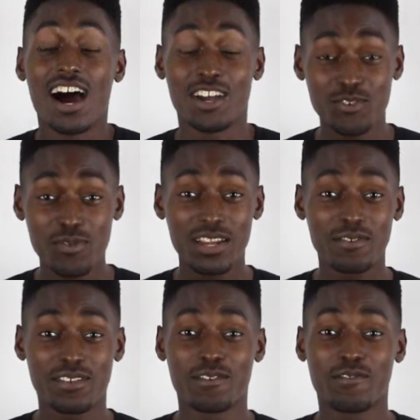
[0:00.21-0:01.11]
Are you
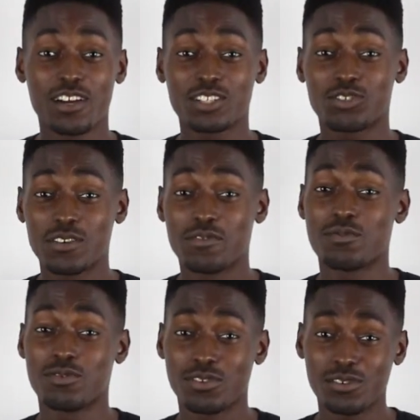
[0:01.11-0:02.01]
ready for the first street
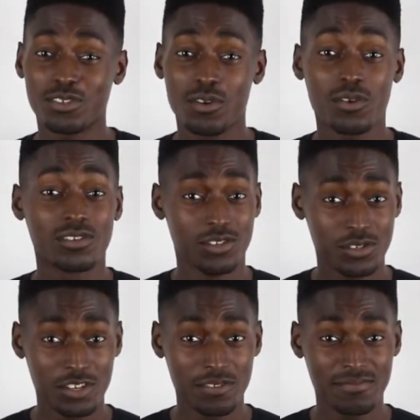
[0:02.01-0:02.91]
football news show on
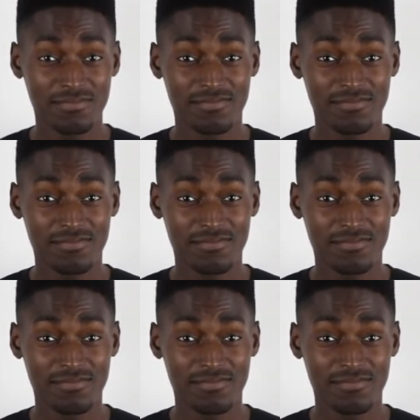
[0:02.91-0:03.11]
YouTube?